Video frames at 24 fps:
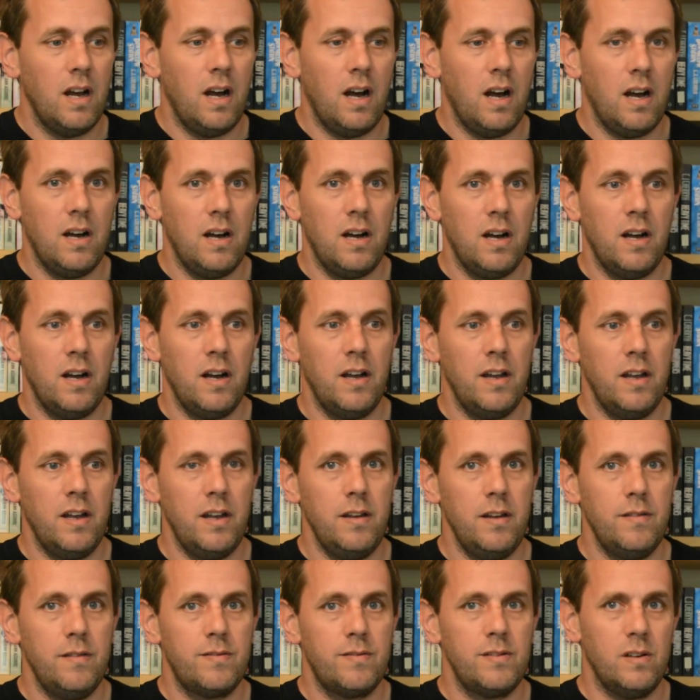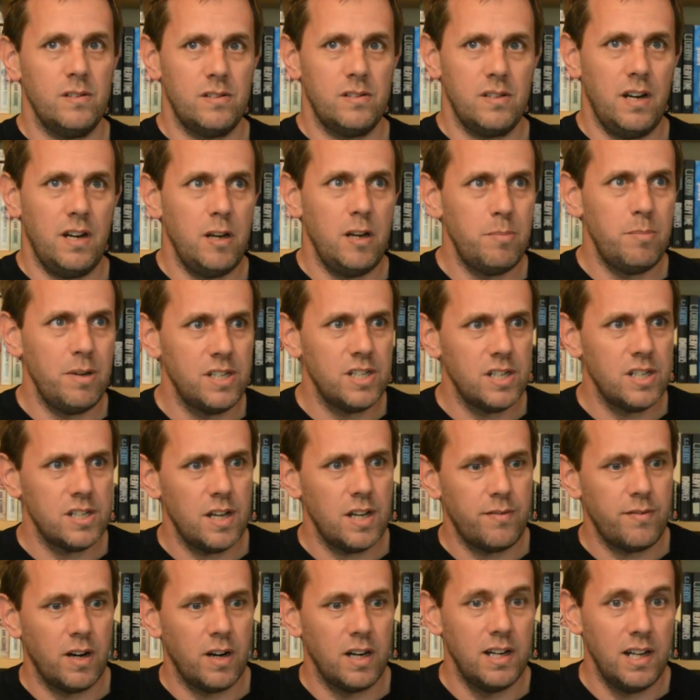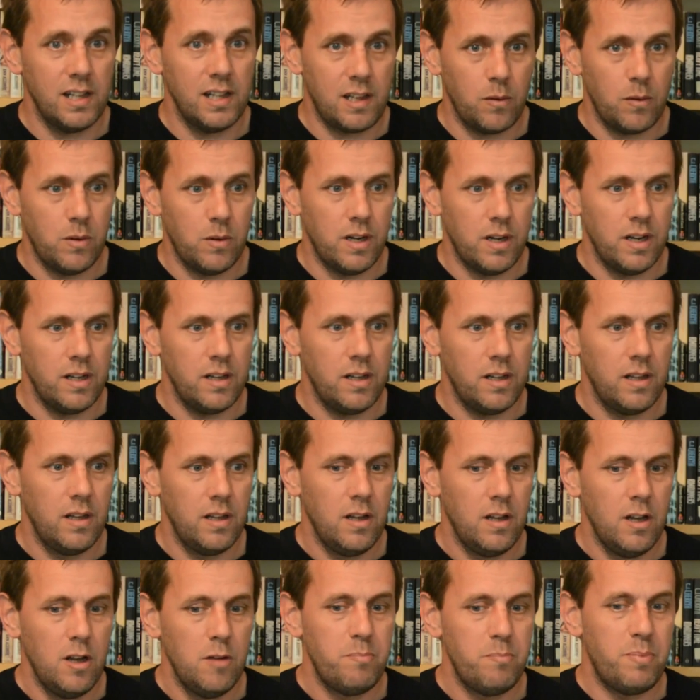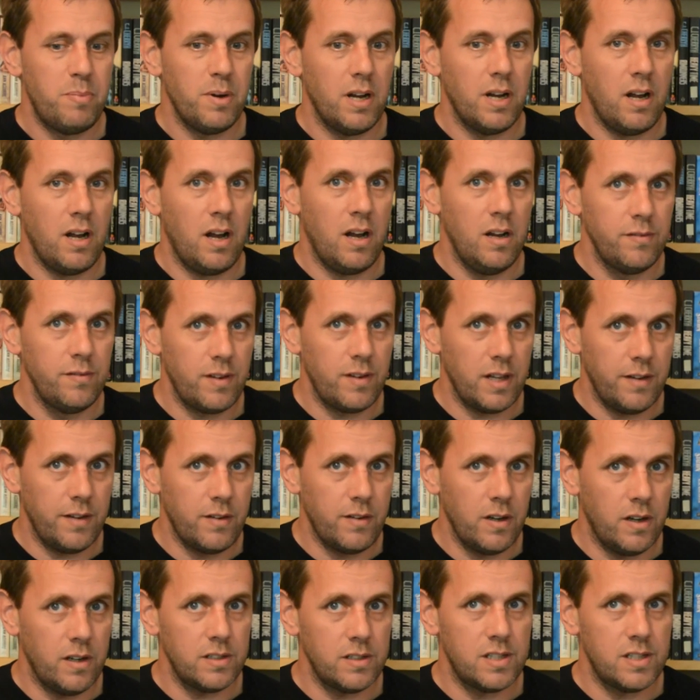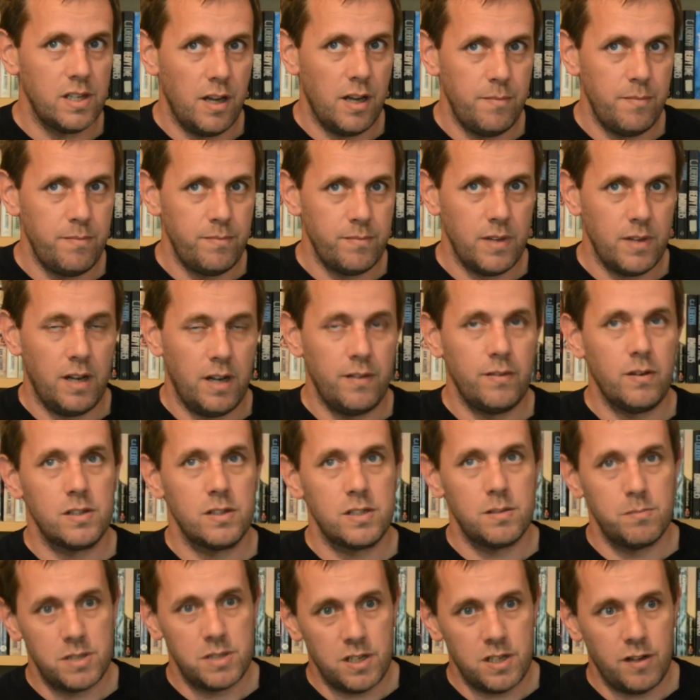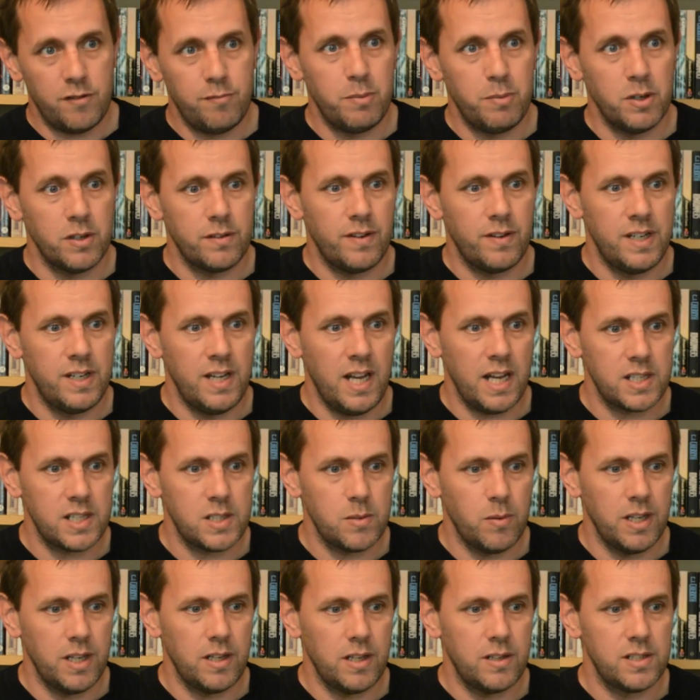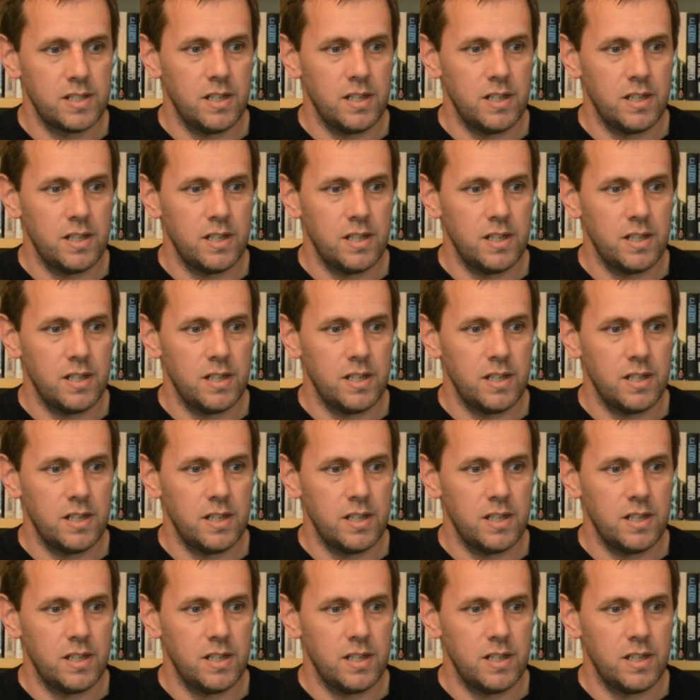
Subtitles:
I've not done any BJJ for a little while, but hopefully I've got some stuff booked for next week.